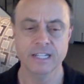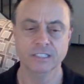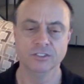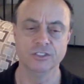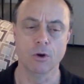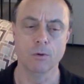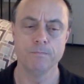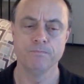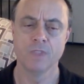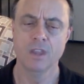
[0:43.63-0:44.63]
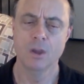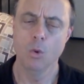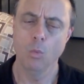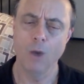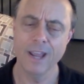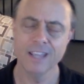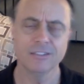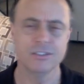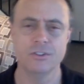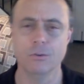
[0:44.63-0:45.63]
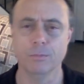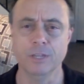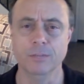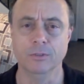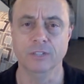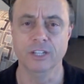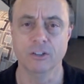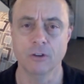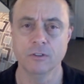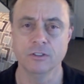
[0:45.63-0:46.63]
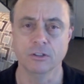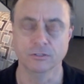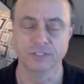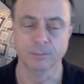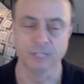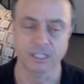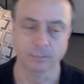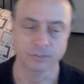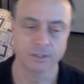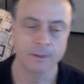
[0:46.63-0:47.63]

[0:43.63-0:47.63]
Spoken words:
So why don't people hear overtones sometimes?